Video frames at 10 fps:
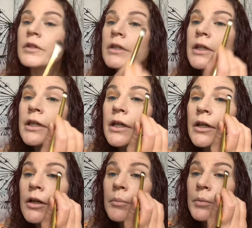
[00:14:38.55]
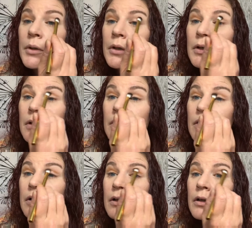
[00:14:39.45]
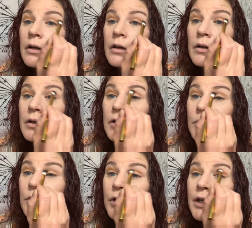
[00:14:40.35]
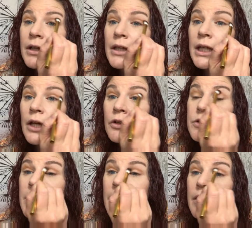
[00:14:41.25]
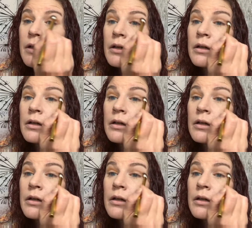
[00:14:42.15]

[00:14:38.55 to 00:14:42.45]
the kick up to put in the other side.